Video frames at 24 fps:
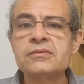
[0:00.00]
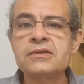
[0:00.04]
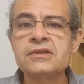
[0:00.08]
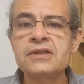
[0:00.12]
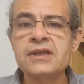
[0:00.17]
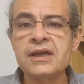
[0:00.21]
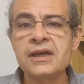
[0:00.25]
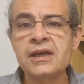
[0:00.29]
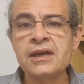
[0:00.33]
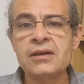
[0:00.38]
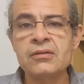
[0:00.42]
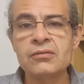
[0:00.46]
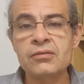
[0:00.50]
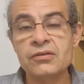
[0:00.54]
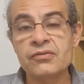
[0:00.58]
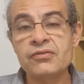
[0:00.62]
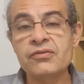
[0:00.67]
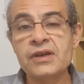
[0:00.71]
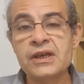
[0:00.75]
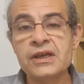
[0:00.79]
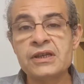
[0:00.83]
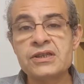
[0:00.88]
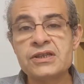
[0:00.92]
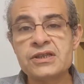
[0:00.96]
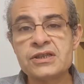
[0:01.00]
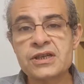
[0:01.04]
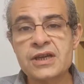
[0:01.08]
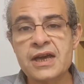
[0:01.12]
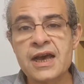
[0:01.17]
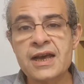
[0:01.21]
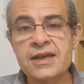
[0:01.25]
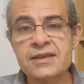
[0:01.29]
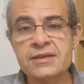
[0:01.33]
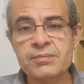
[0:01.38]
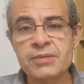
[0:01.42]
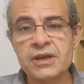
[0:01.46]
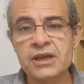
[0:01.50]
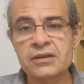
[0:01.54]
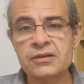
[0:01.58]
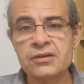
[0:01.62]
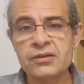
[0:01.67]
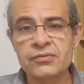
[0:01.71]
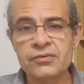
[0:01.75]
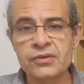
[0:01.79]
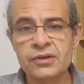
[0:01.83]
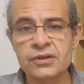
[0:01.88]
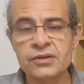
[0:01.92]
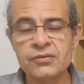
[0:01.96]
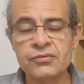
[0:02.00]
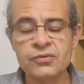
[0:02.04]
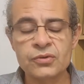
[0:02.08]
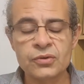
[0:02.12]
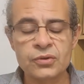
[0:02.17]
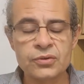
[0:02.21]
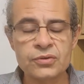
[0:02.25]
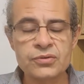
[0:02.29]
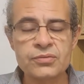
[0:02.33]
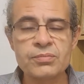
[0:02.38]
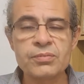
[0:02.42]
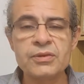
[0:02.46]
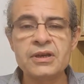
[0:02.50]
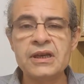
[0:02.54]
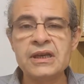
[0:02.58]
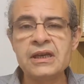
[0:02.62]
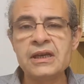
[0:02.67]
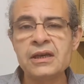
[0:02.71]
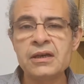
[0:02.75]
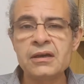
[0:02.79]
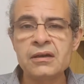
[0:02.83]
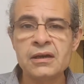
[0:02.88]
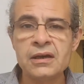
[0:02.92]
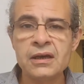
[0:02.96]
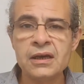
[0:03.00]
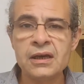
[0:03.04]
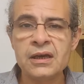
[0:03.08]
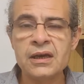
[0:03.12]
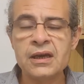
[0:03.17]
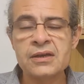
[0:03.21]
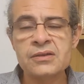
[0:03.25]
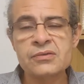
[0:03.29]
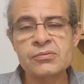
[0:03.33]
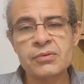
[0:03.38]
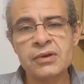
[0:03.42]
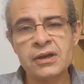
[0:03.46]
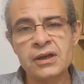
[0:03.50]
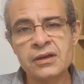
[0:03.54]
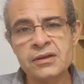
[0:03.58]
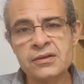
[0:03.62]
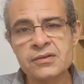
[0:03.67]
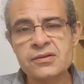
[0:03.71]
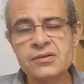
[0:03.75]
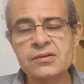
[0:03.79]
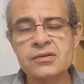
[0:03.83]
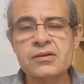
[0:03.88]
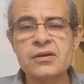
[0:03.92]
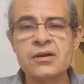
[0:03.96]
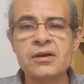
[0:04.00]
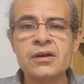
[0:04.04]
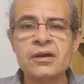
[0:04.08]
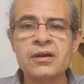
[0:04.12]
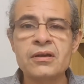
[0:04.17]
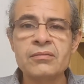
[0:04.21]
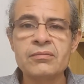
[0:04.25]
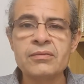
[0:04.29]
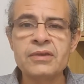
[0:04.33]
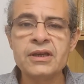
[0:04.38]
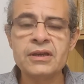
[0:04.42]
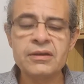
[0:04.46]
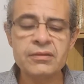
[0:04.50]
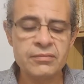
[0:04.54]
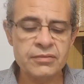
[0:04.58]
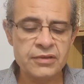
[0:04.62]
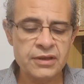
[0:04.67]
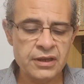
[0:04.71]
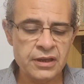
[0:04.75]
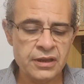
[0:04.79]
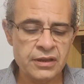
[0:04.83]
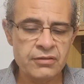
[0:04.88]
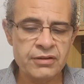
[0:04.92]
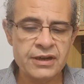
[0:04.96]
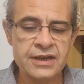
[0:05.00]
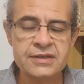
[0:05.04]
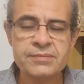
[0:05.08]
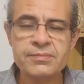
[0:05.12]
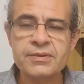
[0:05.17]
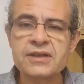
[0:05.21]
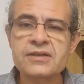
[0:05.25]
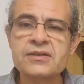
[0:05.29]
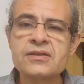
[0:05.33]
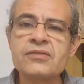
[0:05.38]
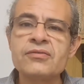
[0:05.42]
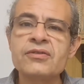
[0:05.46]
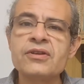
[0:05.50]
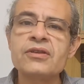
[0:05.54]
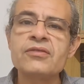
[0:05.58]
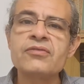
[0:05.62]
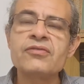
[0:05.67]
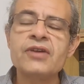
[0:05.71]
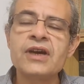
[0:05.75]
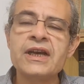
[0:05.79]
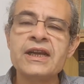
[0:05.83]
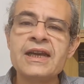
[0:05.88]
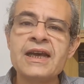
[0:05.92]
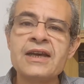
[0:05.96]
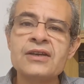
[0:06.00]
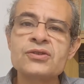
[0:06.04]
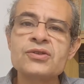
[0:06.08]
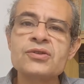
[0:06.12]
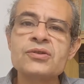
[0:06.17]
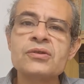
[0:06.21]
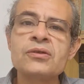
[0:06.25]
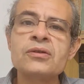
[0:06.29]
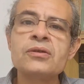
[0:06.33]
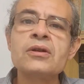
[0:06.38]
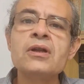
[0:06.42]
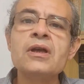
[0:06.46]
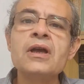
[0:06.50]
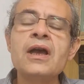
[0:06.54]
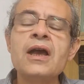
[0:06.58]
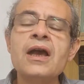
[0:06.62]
dealing with each aspect of the divorce, but legally as well as the other aspects of it, the financial